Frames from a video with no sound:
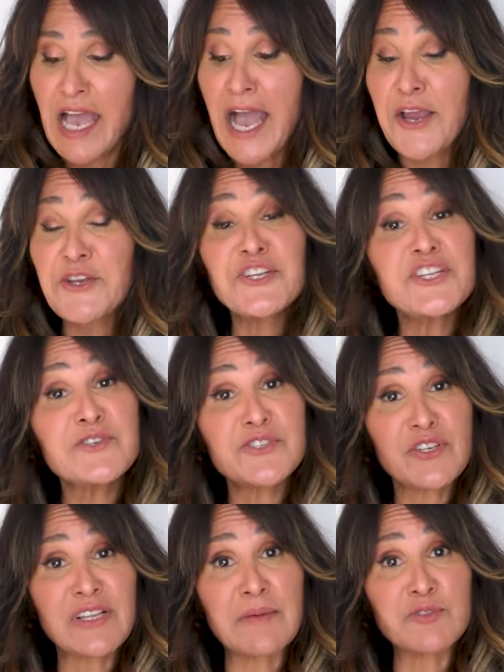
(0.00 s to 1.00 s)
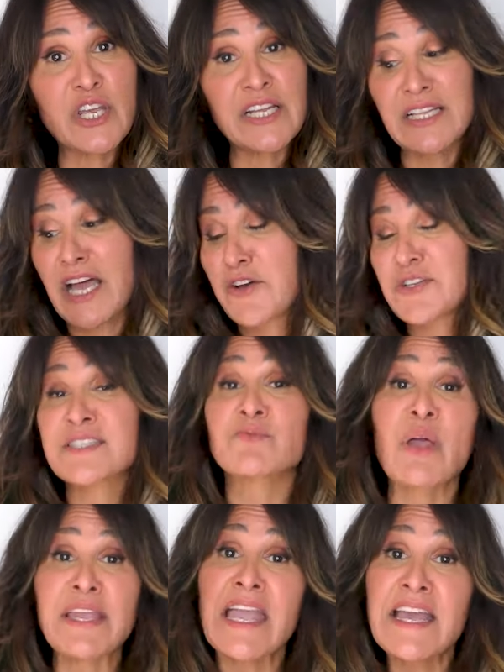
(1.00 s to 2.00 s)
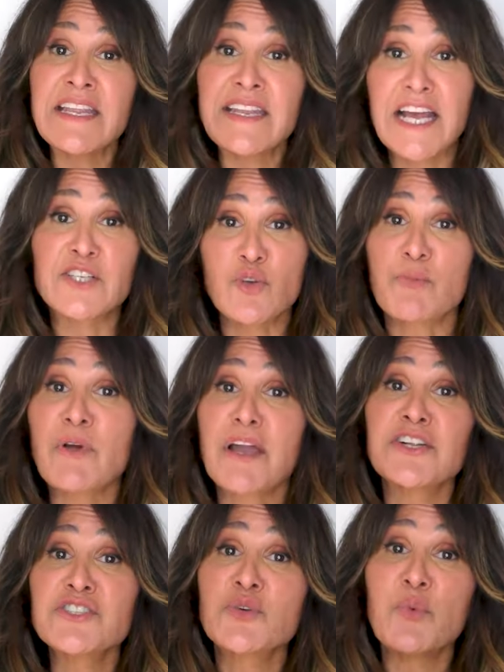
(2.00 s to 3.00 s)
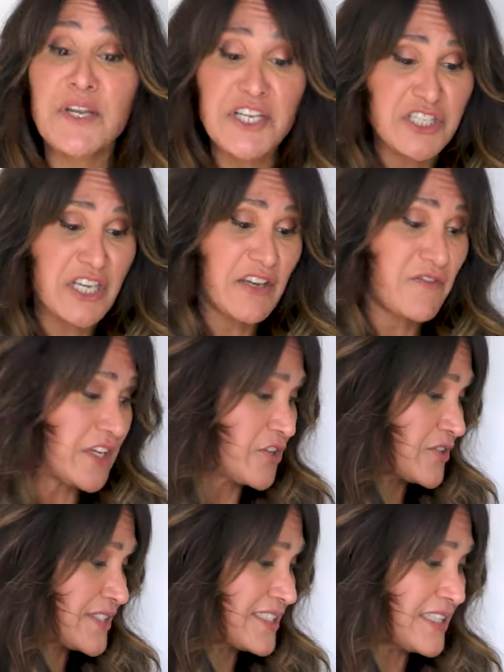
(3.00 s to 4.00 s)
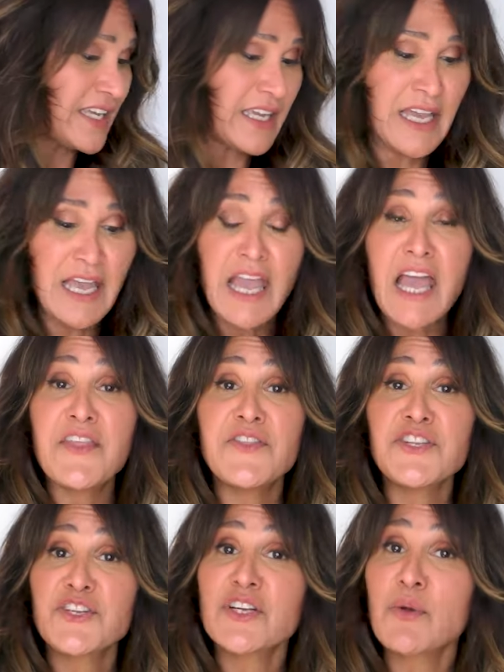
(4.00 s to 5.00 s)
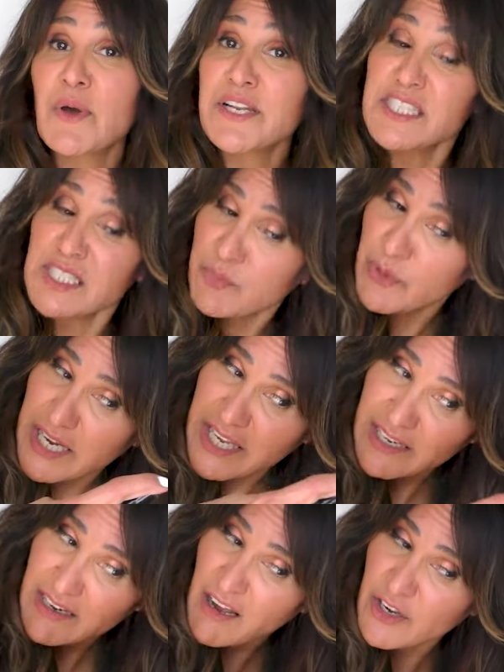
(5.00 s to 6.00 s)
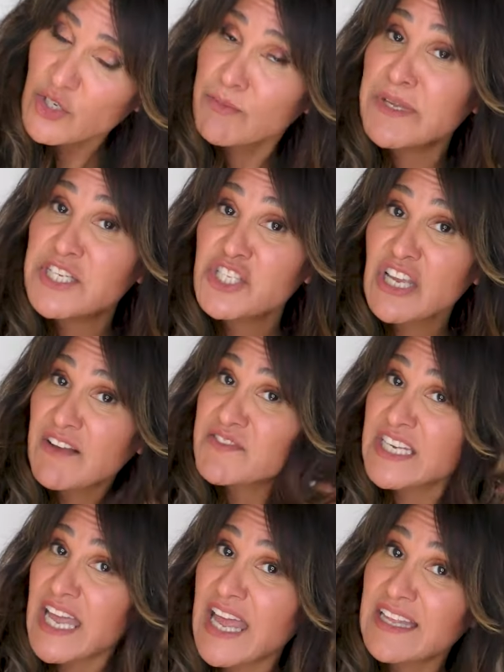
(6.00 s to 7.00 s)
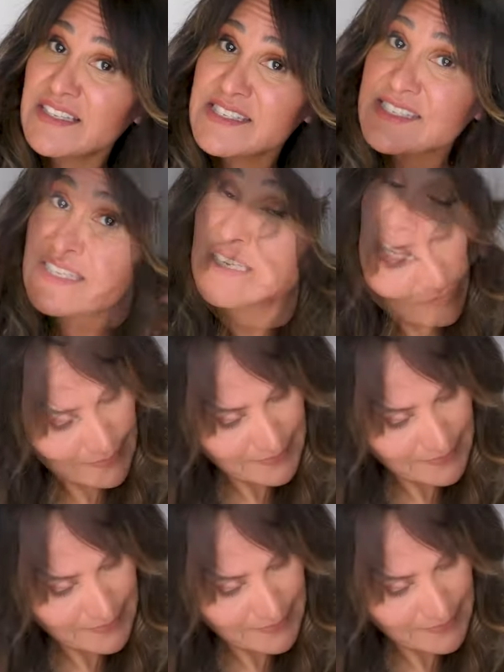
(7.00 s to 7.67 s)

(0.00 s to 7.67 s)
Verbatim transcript: How you're going to use your Glamshine Cloud is like any natural product. You want to shake vigorously, and then you're going to want to spray it on your mid shaft and ends.